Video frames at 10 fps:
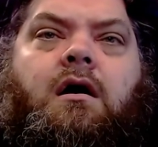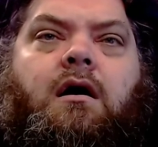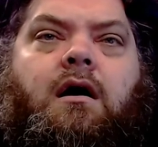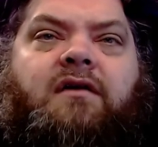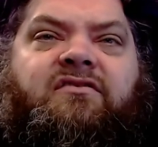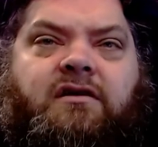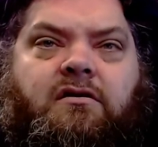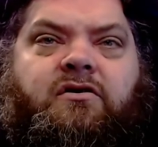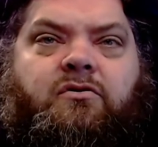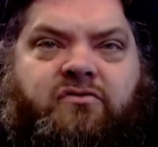
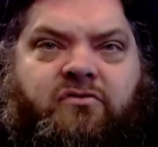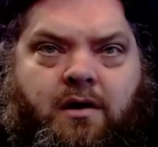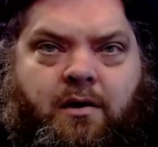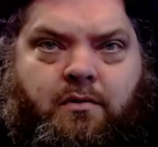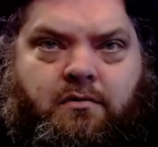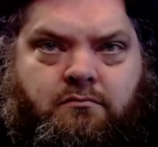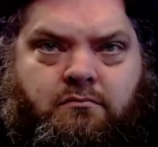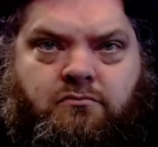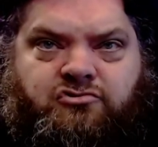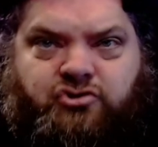CCleaner is the one I would
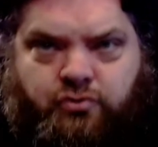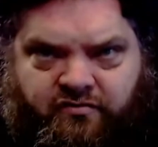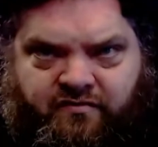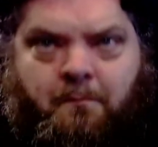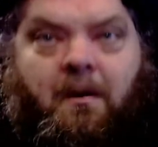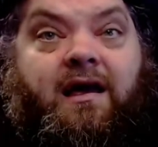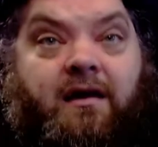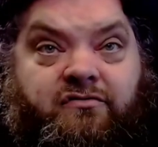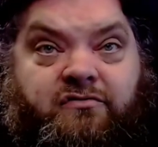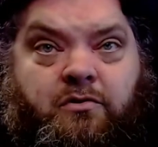choose for my
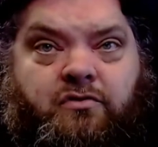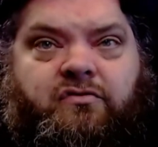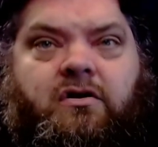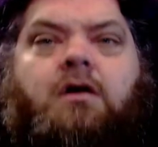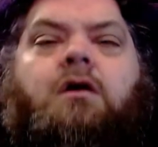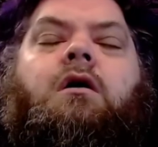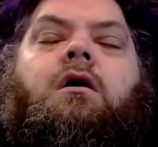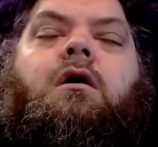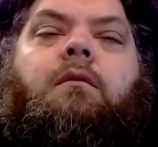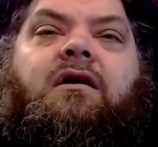customers
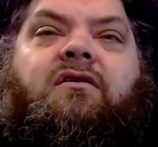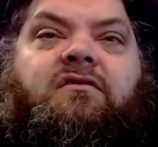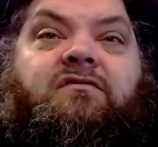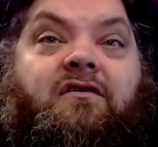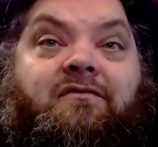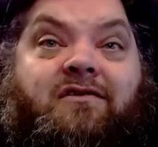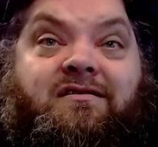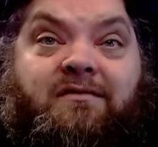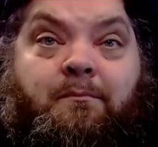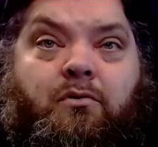because it's very, very
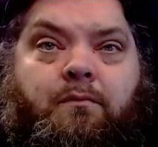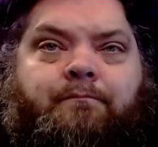simple.